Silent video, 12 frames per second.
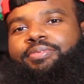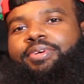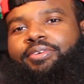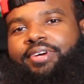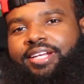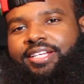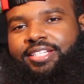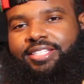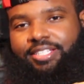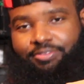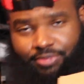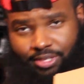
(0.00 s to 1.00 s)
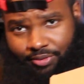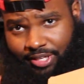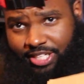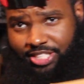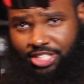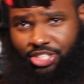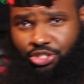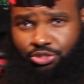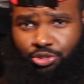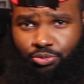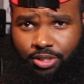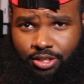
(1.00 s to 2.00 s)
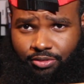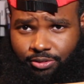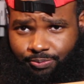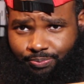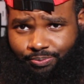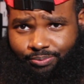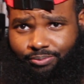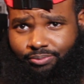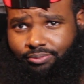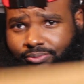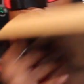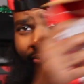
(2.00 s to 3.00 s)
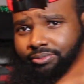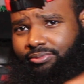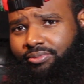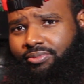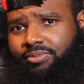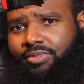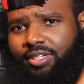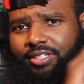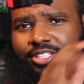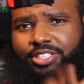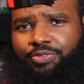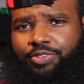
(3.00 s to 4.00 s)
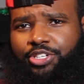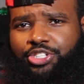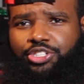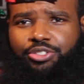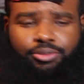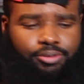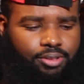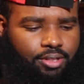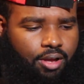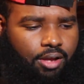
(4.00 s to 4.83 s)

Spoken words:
We gonna get into the shoes or whatever. This the first shoe.